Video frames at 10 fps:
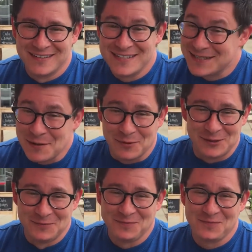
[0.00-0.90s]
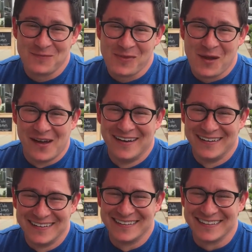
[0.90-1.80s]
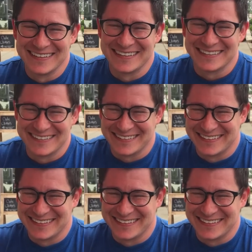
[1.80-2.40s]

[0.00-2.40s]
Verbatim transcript: oh yeah, simple. women are gonna totally love you for that.